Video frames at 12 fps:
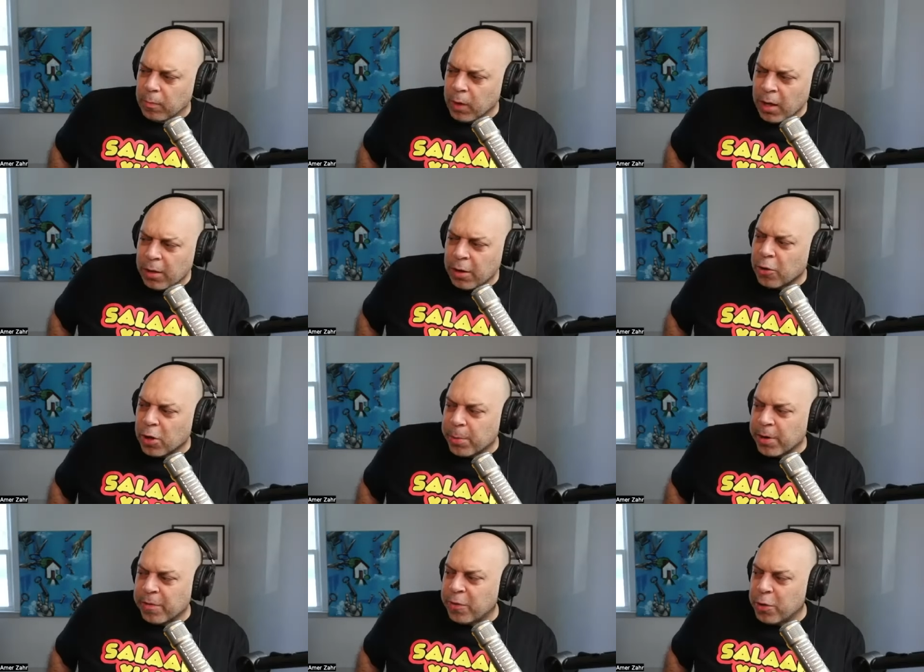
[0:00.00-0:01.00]
there's only
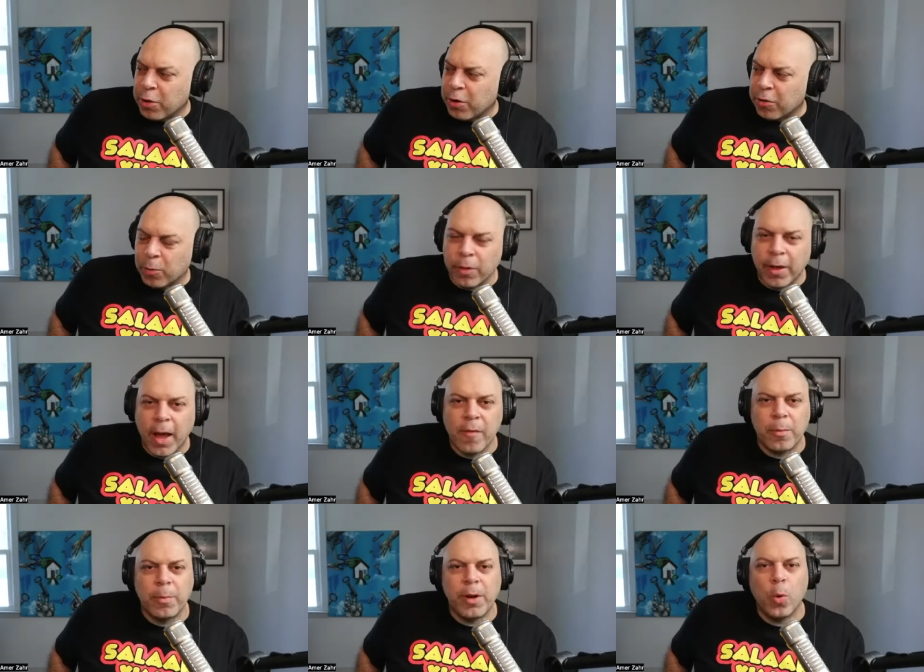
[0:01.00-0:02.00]
been a few years where they
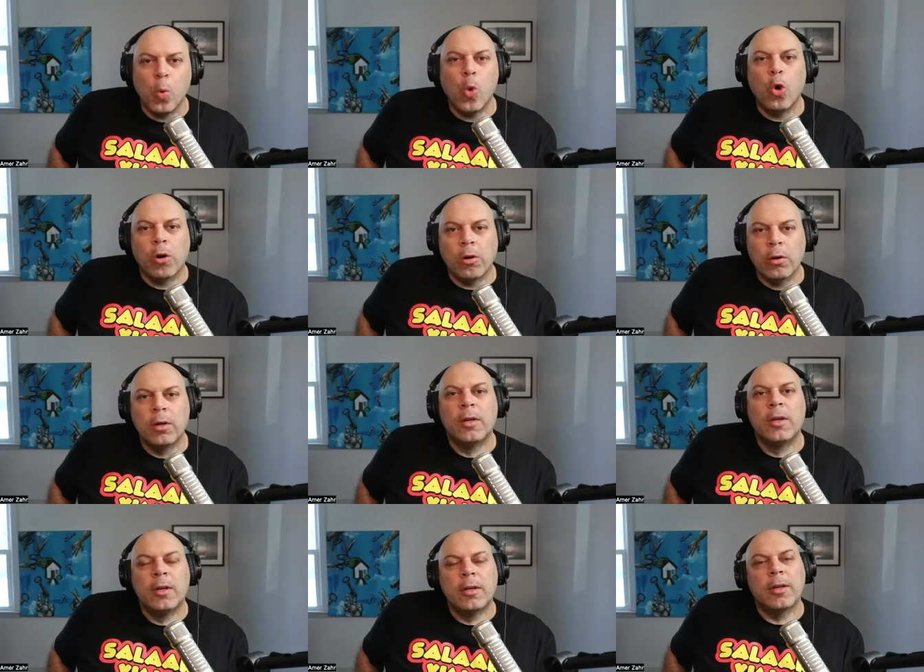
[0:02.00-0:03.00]
haven't been at war.
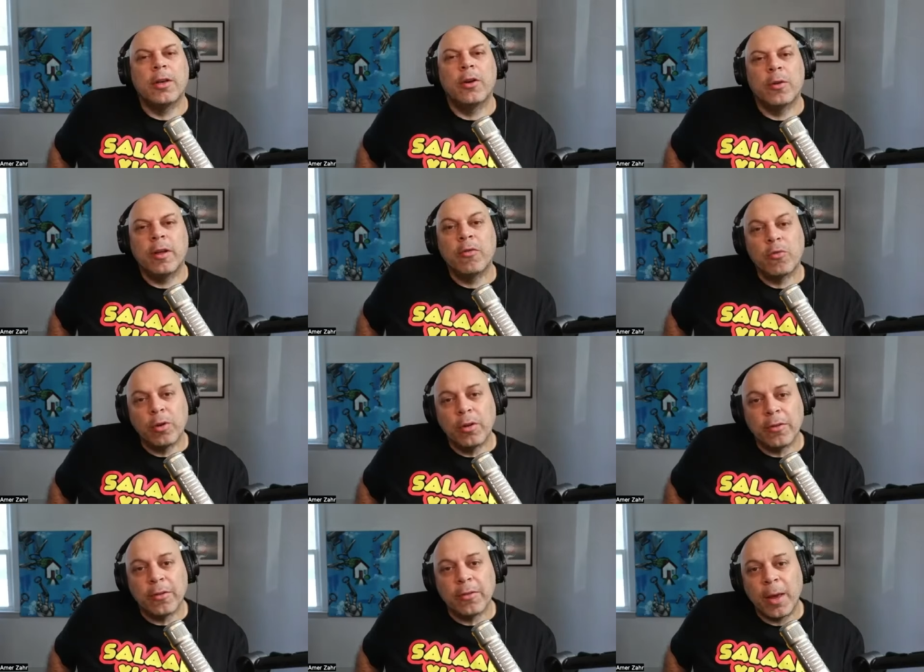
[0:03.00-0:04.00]
You know, and
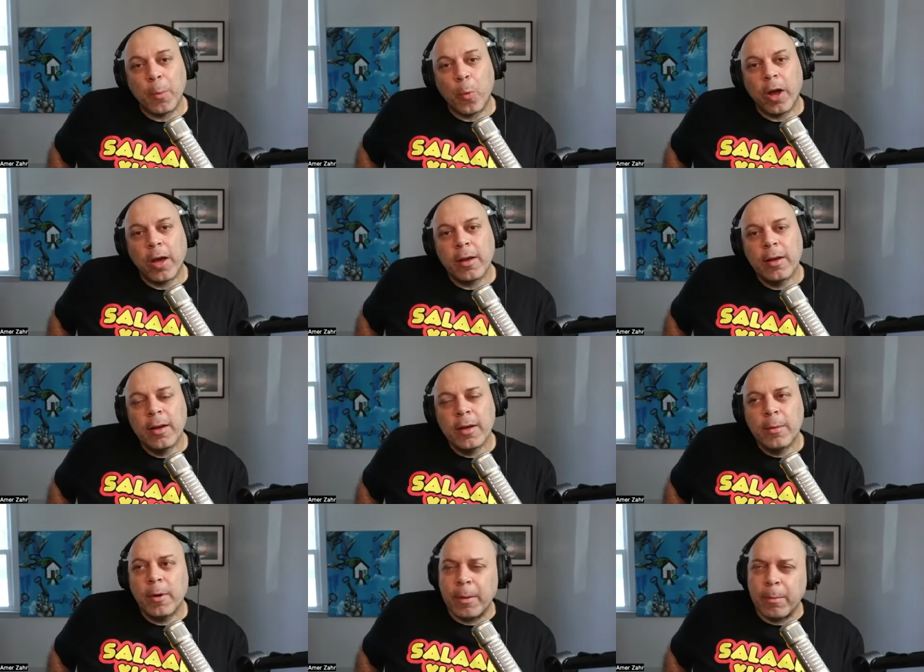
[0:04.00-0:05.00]
Israel's the same way.
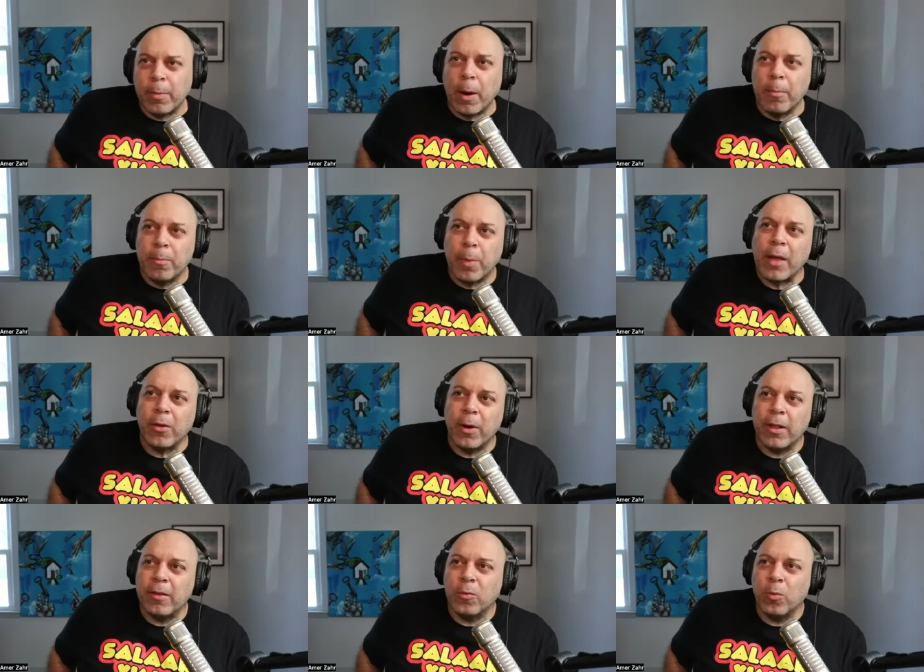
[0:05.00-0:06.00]
But by the
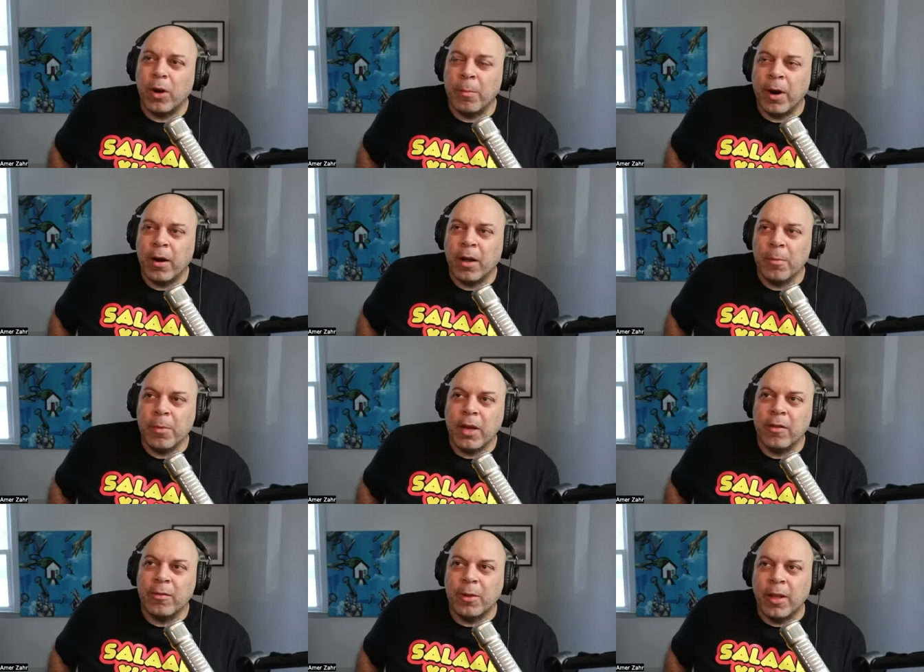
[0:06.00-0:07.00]
way, this is what America
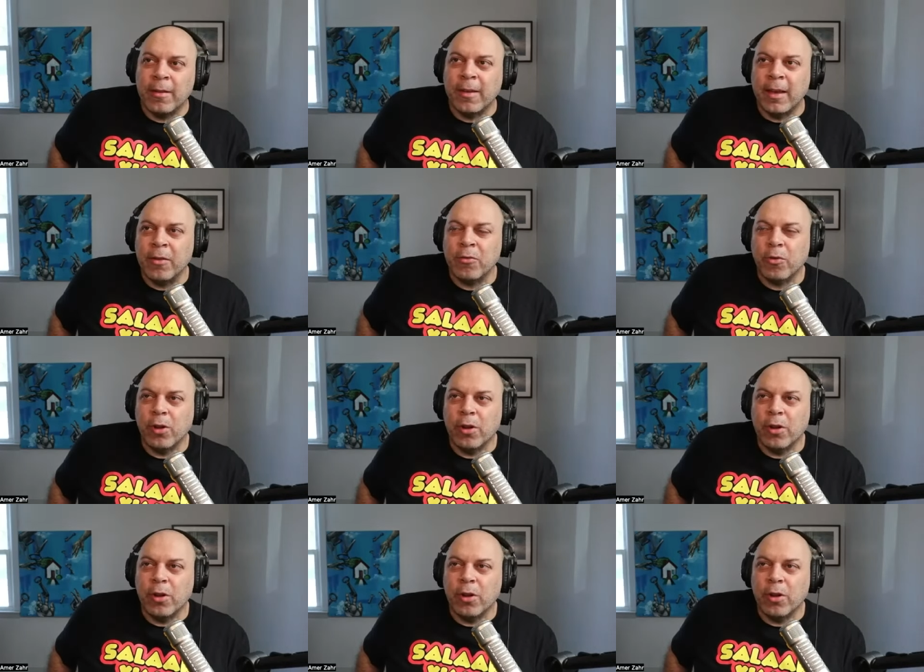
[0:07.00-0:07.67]
means when they say Israel and